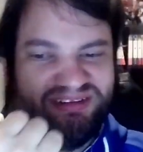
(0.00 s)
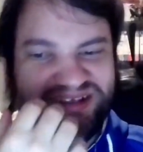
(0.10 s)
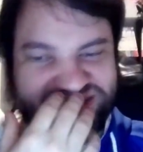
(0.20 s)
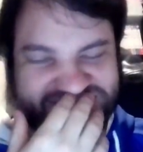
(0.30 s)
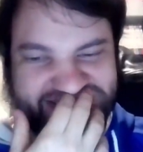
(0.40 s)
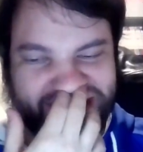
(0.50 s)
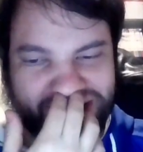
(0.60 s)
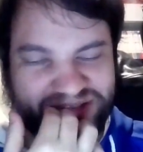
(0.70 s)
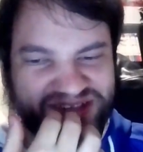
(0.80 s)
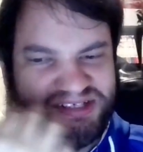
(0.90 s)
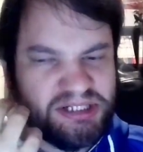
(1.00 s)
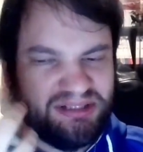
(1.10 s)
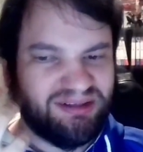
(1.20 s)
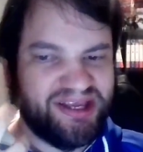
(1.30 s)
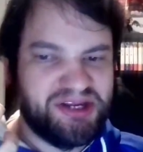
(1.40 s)
to see,
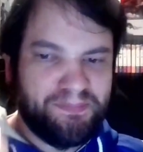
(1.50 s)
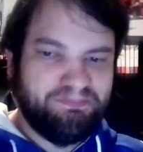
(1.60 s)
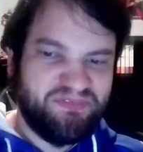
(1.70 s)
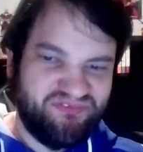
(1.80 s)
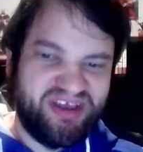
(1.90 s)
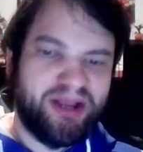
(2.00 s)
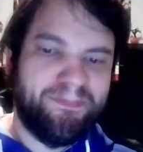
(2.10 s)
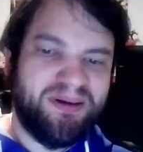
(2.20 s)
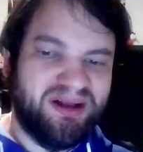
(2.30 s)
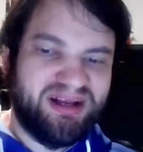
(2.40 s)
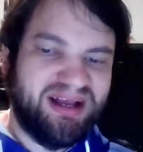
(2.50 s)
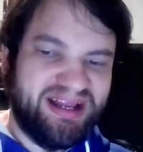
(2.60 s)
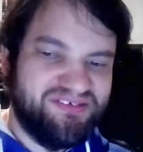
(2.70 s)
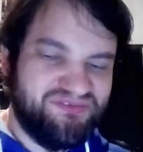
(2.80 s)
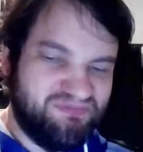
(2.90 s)
like, Vegapunk
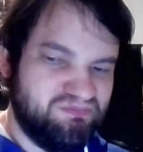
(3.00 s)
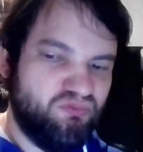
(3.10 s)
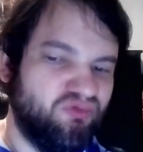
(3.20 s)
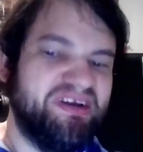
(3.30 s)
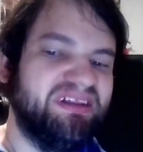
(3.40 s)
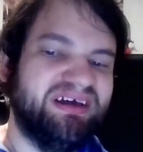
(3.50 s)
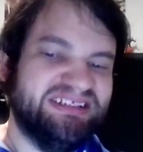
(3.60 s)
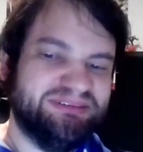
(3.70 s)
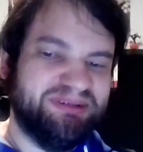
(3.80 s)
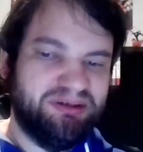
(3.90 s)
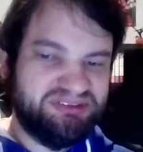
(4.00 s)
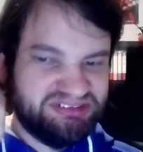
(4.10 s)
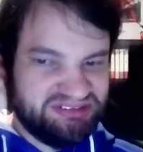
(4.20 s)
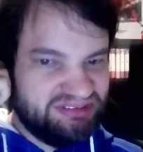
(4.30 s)
kind of realize about.